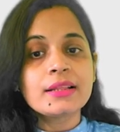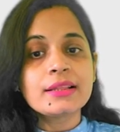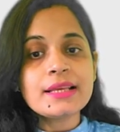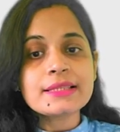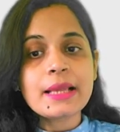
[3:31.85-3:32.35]

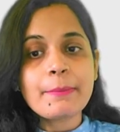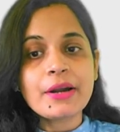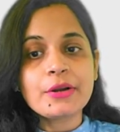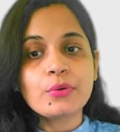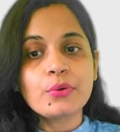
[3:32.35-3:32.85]
This
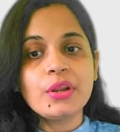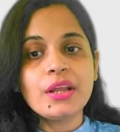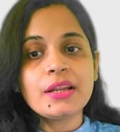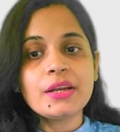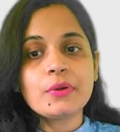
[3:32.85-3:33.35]

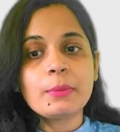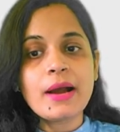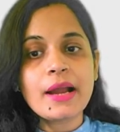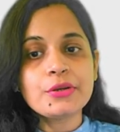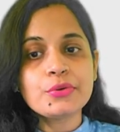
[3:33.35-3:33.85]
hepatocorrin, it will
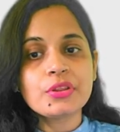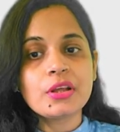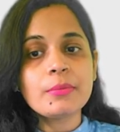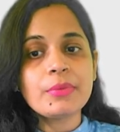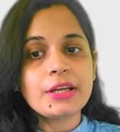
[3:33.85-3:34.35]
bind with
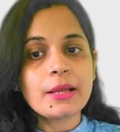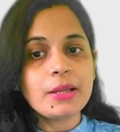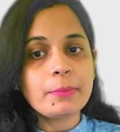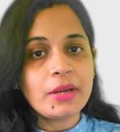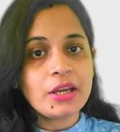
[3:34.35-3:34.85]
the
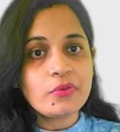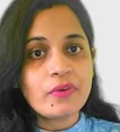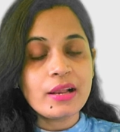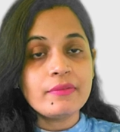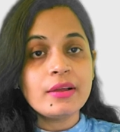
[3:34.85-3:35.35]
vitamin
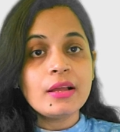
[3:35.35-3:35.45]
B12.